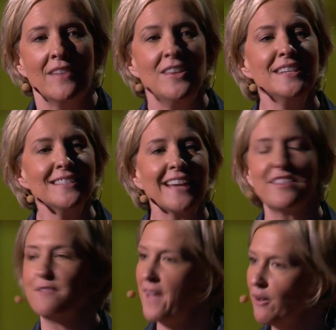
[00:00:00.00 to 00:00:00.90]
This is like
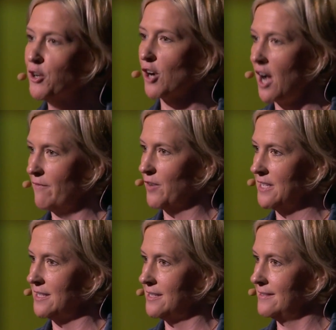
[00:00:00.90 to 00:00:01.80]
the failure
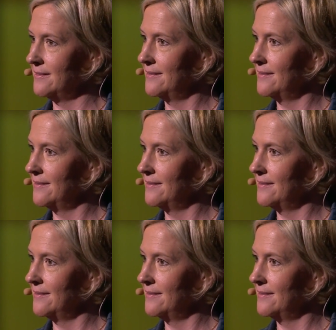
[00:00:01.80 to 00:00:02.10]
conference.